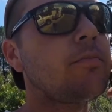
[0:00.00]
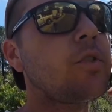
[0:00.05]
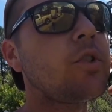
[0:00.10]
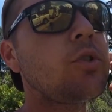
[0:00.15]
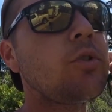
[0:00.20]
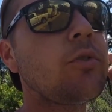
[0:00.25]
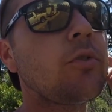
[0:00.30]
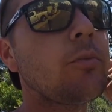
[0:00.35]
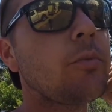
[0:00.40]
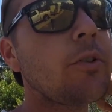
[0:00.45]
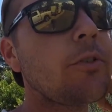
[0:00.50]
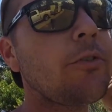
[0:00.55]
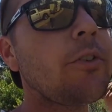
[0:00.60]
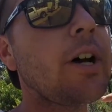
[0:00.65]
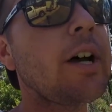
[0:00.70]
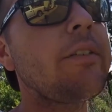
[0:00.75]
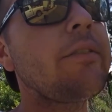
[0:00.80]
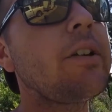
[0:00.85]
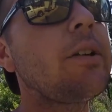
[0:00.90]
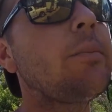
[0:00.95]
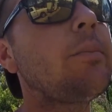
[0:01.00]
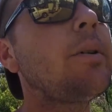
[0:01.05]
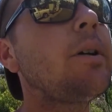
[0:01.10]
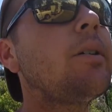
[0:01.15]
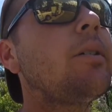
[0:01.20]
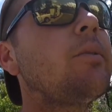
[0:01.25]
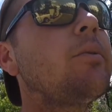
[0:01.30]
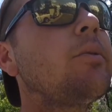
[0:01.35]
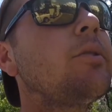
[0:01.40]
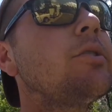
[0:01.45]
Two of them are five amp
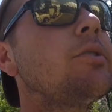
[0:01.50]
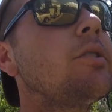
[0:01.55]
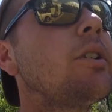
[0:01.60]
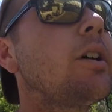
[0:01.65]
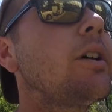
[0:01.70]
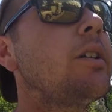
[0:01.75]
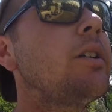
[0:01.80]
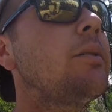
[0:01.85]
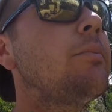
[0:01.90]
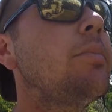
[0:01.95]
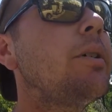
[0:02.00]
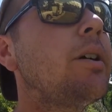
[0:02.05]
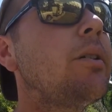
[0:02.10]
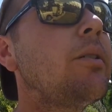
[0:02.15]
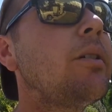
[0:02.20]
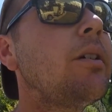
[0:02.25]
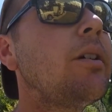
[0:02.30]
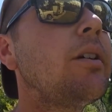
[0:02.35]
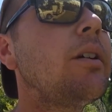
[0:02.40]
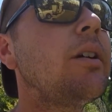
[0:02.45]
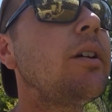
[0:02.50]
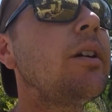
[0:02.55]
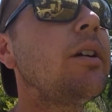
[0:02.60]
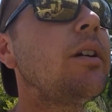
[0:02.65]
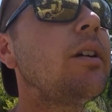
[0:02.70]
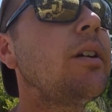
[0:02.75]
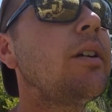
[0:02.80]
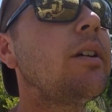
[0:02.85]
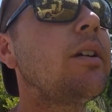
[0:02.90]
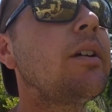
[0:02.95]
hour, one's nine amp hour.
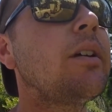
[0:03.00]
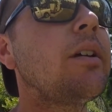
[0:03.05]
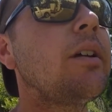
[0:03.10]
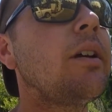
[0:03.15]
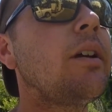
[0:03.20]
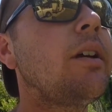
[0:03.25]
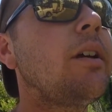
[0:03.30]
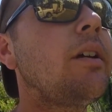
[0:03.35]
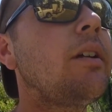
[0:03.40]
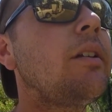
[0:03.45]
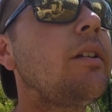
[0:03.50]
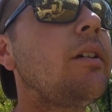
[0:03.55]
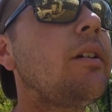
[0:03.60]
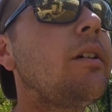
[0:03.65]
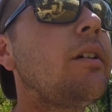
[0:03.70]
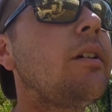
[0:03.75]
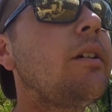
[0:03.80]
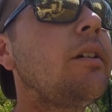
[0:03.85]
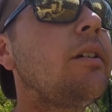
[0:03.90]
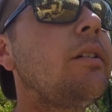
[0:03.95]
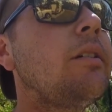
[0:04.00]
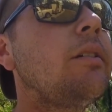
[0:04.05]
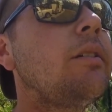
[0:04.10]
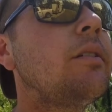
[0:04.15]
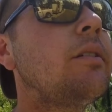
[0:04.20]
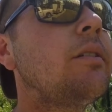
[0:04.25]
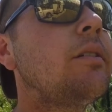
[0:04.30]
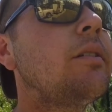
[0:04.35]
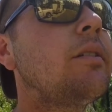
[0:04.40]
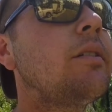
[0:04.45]
And uh,
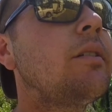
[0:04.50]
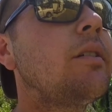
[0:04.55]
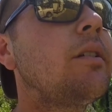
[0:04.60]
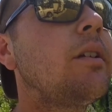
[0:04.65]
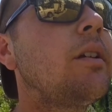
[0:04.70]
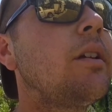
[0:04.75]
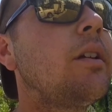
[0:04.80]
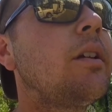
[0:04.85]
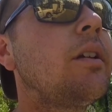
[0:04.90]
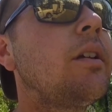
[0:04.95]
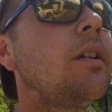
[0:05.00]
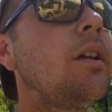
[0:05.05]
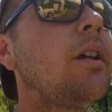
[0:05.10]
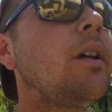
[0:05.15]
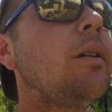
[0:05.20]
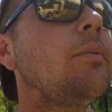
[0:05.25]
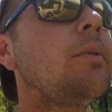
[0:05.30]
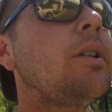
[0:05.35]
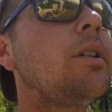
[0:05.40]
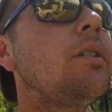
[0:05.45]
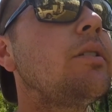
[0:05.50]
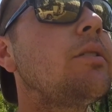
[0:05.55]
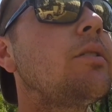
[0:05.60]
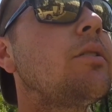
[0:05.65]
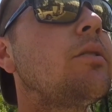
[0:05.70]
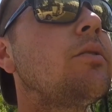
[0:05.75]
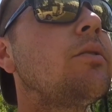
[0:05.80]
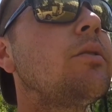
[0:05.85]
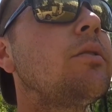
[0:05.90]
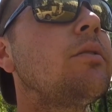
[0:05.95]
yeah, I mean, it's
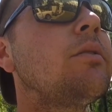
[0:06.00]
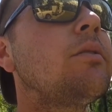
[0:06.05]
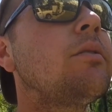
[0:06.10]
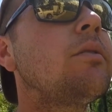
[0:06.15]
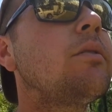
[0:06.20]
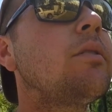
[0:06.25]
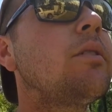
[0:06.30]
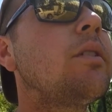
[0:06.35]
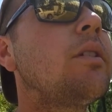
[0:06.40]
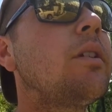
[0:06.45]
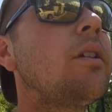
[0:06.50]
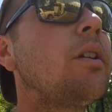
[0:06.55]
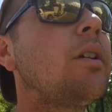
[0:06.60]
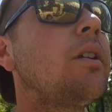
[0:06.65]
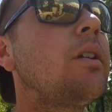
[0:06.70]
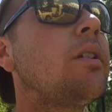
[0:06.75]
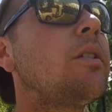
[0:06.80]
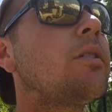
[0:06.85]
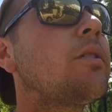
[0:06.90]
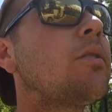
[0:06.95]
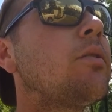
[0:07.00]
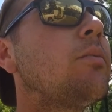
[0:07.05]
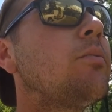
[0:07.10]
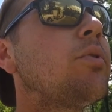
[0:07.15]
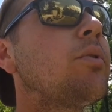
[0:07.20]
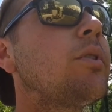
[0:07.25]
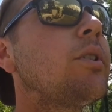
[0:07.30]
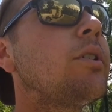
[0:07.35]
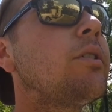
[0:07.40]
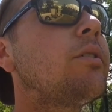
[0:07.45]
going, it's going
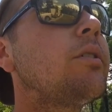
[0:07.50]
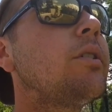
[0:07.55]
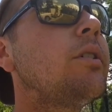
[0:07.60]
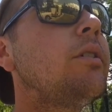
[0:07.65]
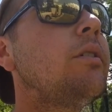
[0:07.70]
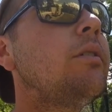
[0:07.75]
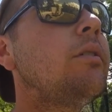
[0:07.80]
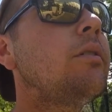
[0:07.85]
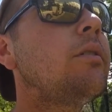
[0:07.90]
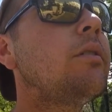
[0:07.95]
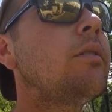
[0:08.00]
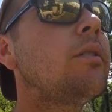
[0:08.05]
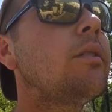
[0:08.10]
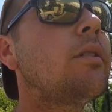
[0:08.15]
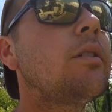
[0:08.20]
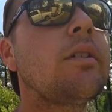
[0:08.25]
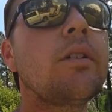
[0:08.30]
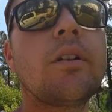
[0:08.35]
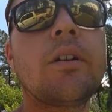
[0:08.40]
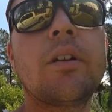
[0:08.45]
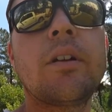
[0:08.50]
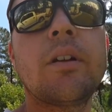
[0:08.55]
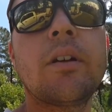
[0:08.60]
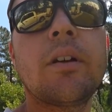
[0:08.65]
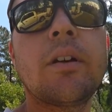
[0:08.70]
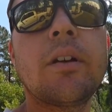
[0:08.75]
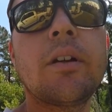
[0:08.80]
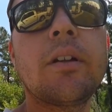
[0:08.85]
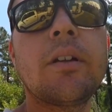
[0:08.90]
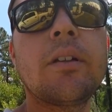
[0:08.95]
pretty good.
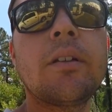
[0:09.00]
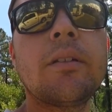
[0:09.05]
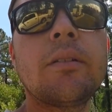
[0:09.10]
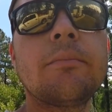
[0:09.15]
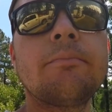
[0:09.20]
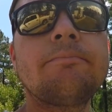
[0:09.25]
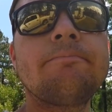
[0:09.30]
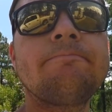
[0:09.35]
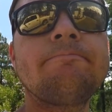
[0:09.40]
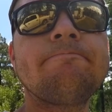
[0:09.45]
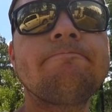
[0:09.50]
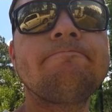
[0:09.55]
Um,